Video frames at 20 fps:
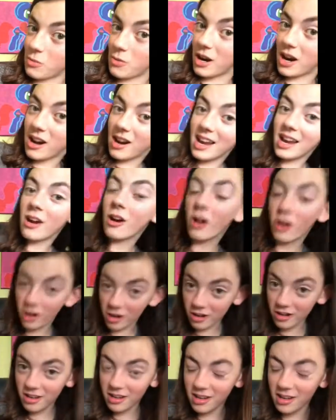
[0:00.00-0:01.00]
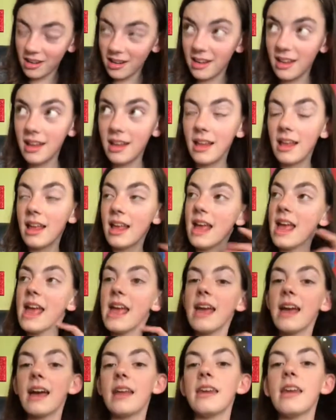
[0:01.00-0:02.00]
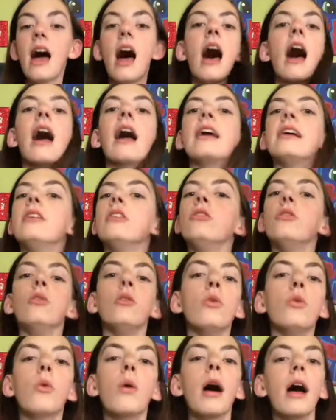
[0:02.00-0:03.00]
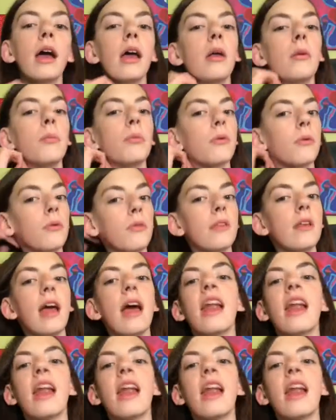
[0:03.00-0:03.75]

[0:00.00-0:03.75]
where it hurt, and I knew I had bruised it,